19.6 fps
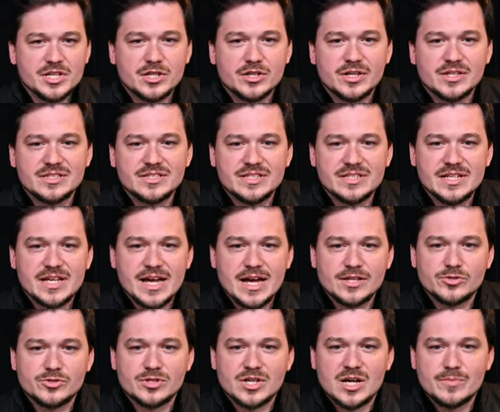here at the
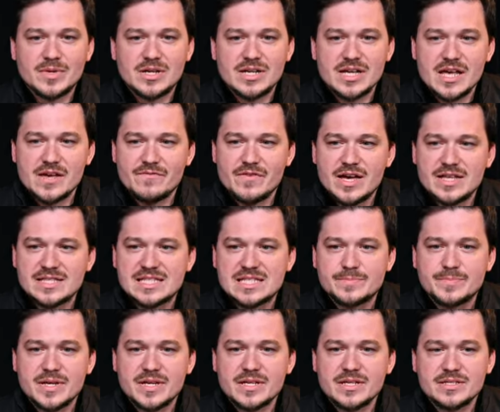Adorama event
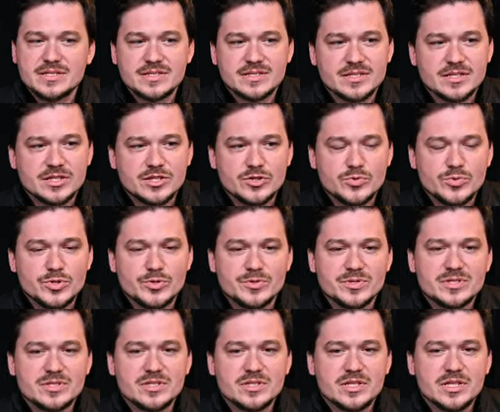space in New
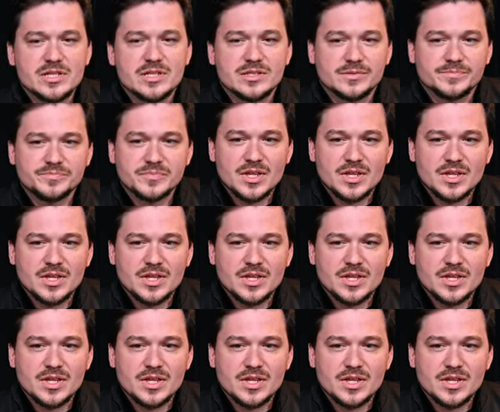York City.